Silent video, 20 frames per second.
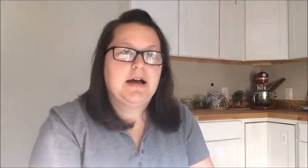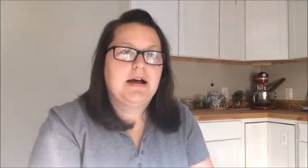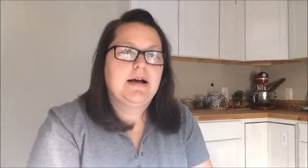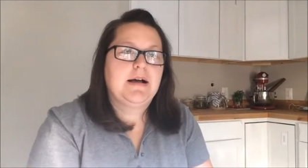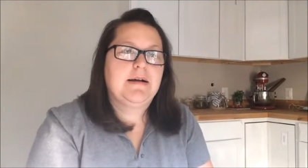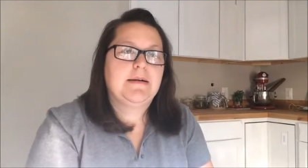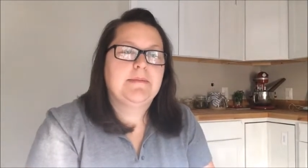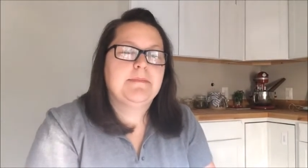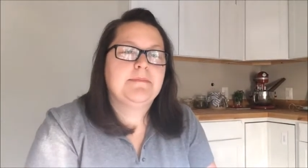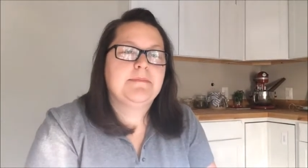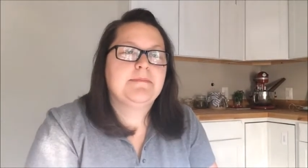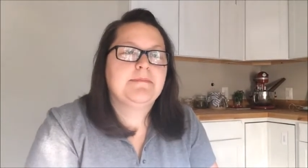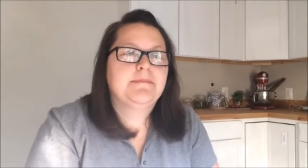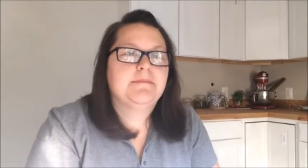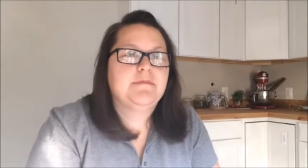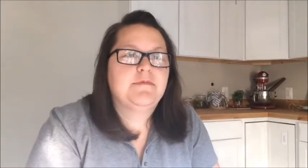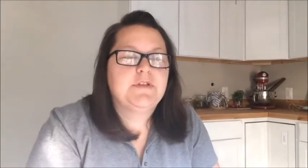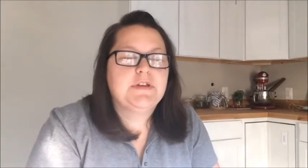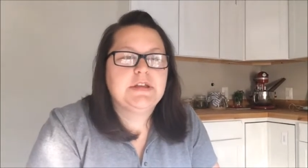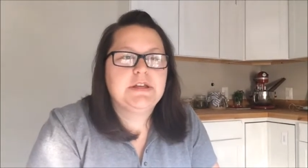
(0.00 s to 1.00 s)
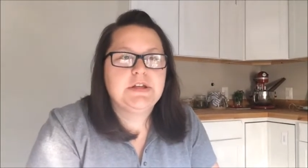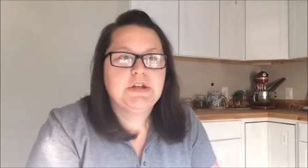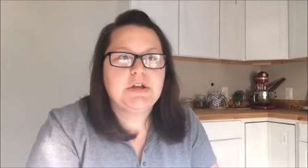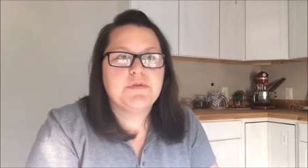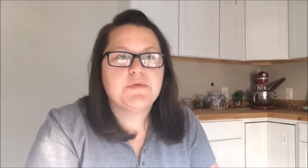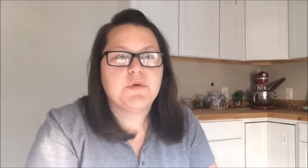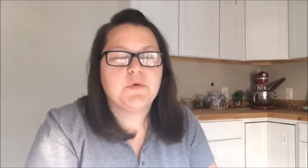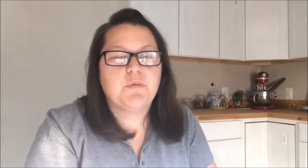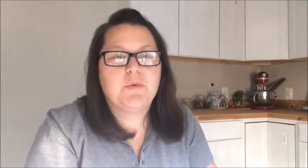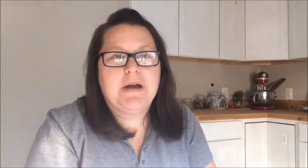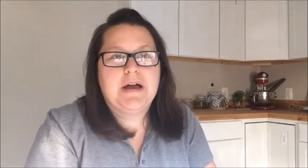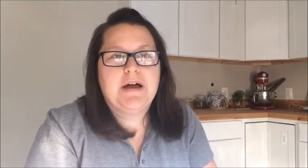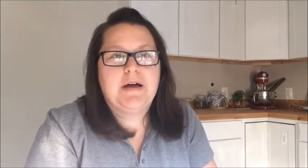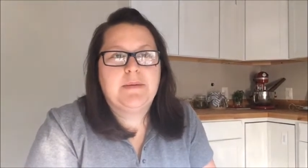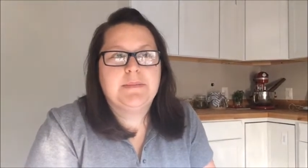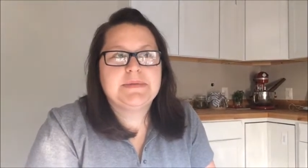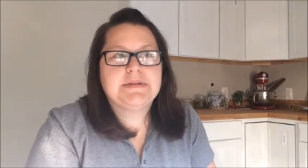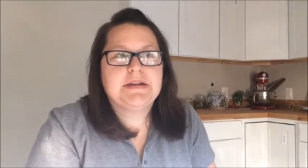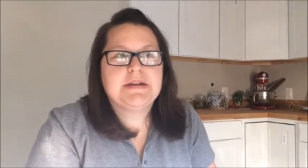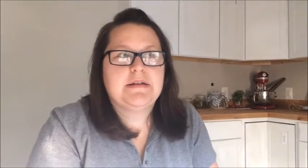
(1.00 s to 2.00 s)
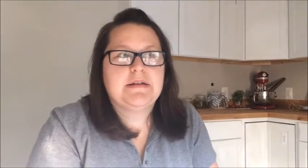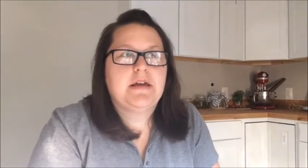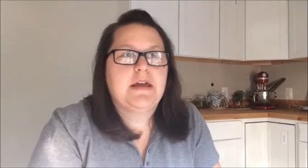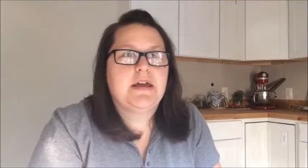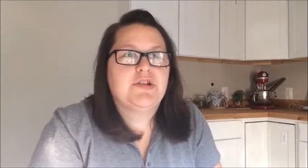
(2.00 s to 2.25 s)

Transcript: um, feeling overwhelmed and,